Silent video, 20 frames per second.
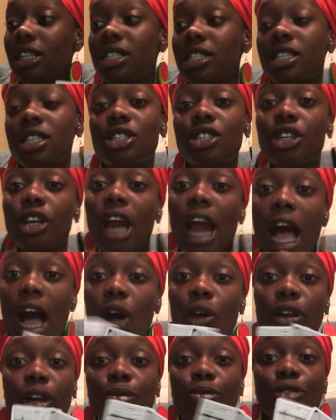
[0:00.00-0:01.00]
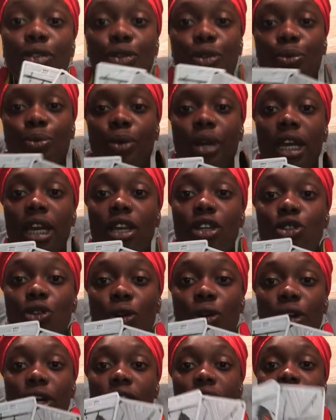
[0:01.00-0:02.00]
This is your outcome for the week,
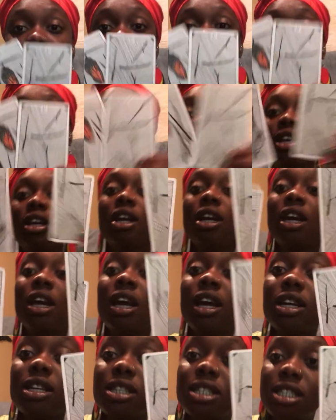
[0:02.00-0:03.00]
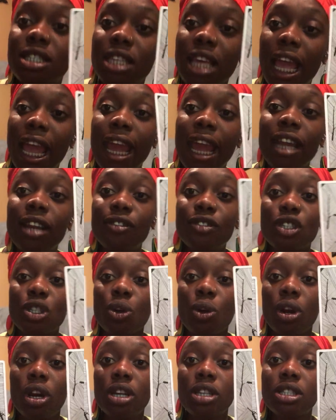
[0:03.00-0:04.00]
Taurus. 8 of
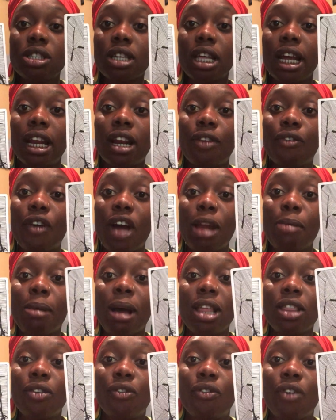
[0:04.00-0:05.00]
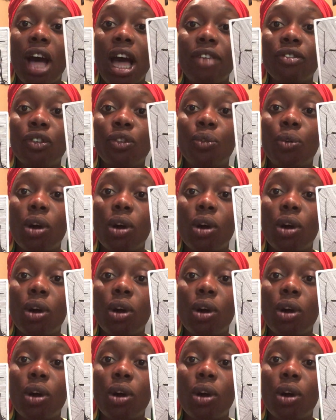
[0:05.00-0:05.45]
Swords clarified by the 5 of